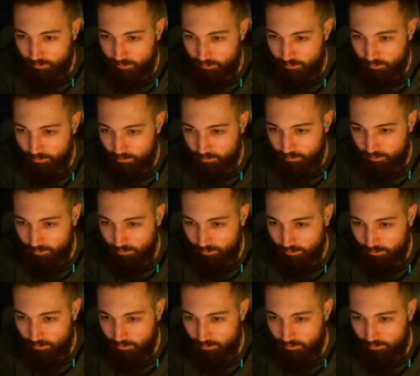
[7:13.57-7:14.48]

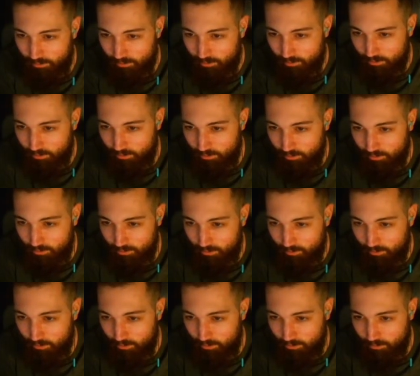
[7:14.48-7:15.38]

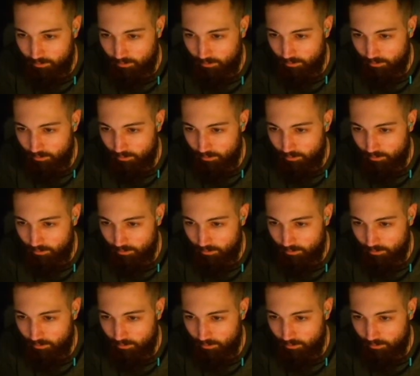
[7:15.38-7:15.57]
(silence)